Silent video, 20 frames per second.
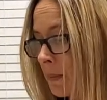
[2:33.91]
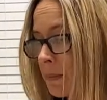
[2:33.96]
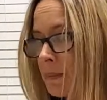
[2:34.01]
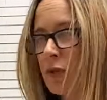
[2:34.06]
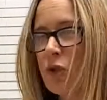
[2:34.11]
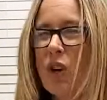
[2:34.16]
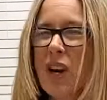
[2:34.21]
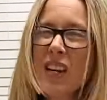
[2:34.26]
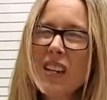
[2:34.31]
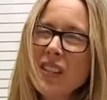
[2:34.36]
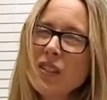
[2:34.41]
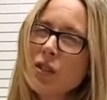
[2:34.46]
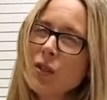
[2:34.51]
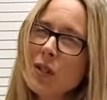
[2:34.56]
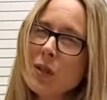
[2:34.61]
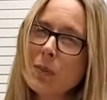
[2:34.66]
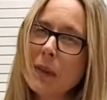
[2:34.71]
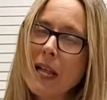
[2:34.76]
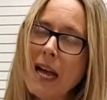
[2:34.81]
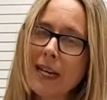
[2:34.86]
Try not to use
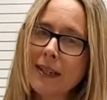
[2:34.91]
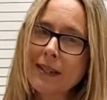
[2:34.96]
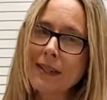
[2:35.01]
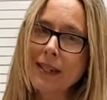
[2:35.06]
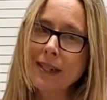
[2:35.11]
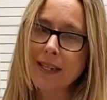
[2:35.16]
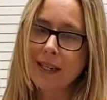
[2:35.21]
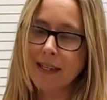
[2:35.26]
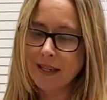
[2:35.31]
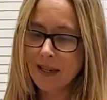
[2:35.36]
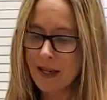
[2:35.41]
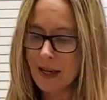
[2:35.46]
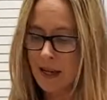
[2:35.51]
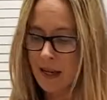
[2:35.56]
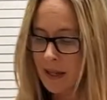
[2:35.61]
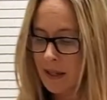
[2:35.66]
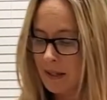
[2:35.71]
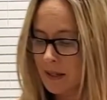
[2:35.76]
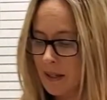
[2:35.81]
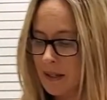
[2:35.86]
plastic.
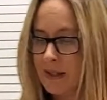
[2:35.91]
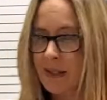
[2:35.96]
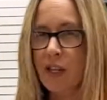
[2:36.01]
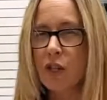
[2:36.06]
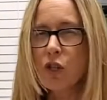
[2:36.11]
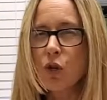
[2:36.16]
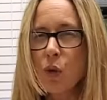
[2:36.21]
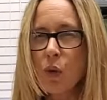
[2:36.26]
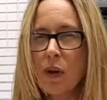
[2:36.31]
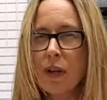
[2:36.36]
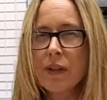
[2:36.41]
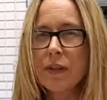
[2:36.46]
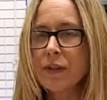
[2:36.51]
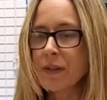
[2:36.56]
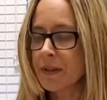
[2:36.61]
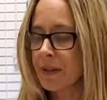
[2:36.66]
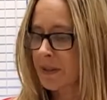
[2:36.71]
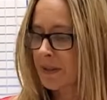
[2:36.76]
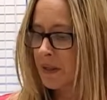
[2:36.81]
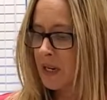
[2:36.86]
Essential
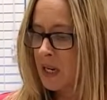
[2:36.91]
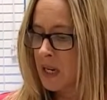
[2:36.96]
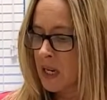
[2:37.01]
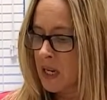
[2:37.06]
oils